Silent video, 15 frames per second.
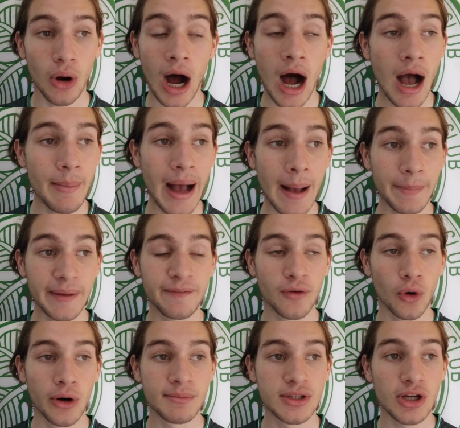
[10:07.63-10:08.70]
I'm happy
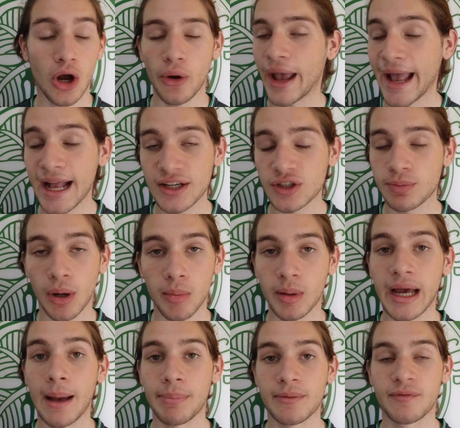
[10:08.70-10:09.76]
for him to go. And it's probably
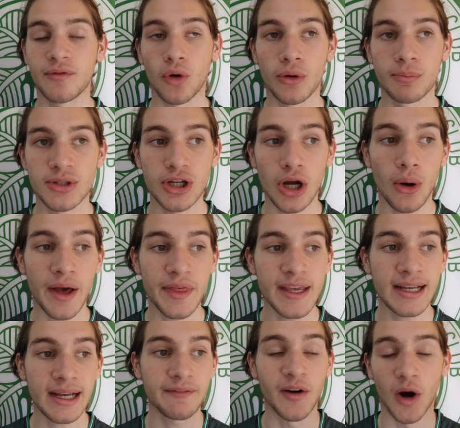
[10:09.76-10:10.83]
happy for him to go. I
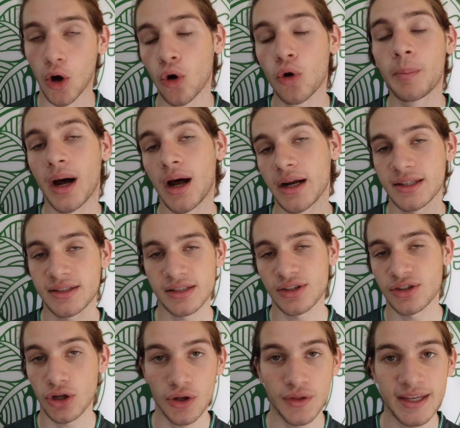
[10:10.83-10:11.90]
think for all parties
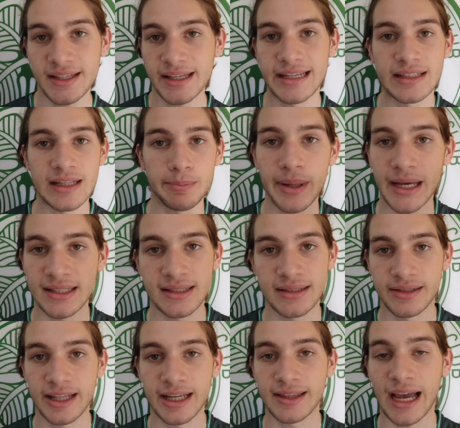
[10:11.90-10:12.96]
concerned, this is the best
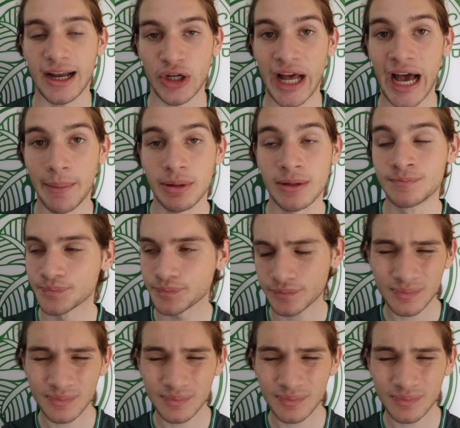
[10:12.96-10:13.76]
thing that could happen.